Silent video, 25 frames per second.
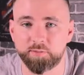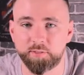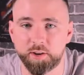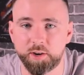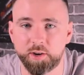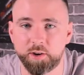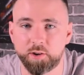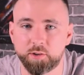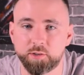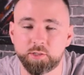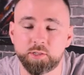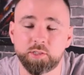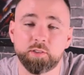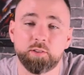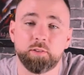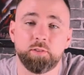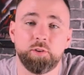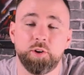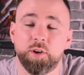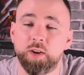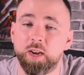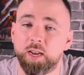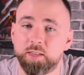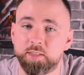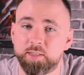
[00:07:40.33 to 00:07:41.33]
his videos.
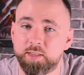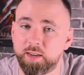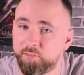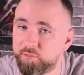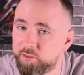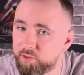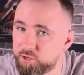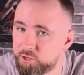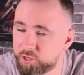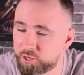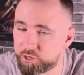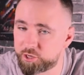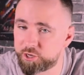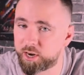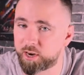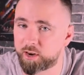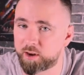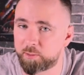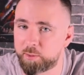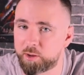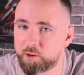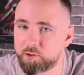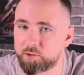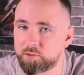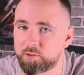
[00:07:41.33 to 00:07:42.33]
You guys definitely should check
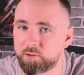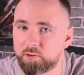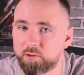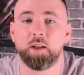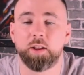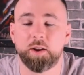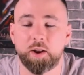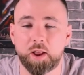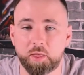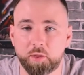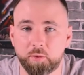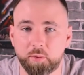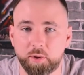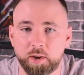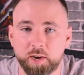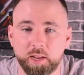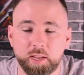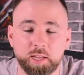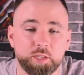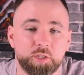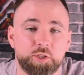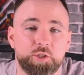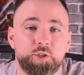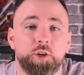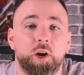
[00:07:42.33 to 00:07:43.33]
him out. Another one
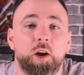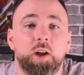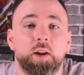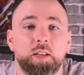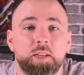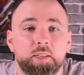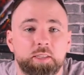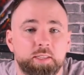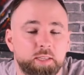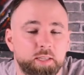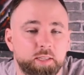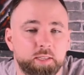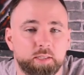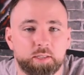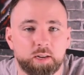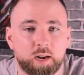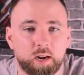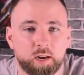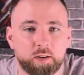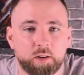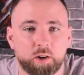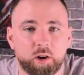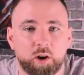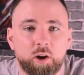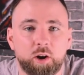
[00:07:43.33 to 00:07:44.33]
is johnny seeds dot